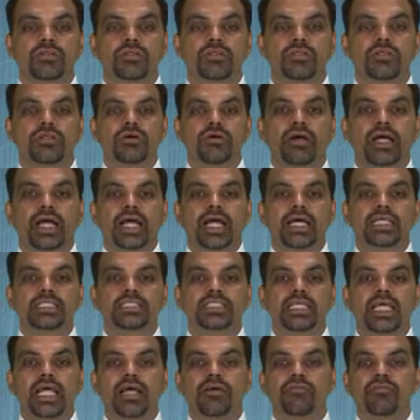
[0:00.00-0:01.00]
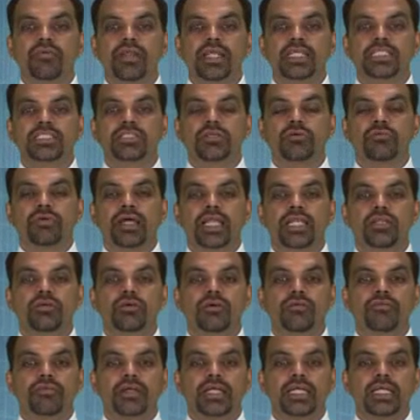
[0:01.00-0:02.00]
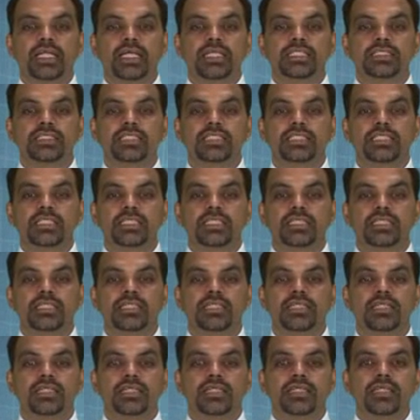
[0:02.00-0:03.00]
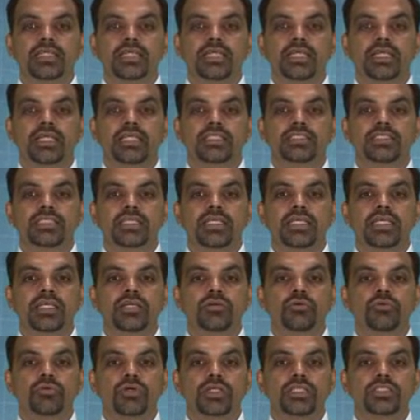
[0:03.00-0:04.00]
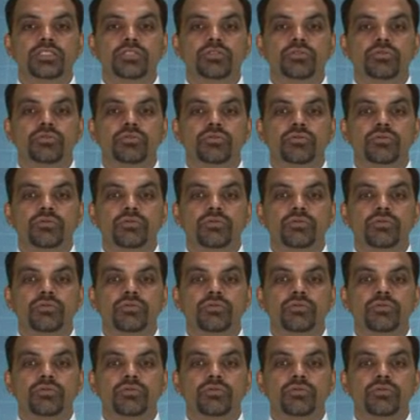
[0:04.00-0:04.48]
Now as the average value of intensity is equal to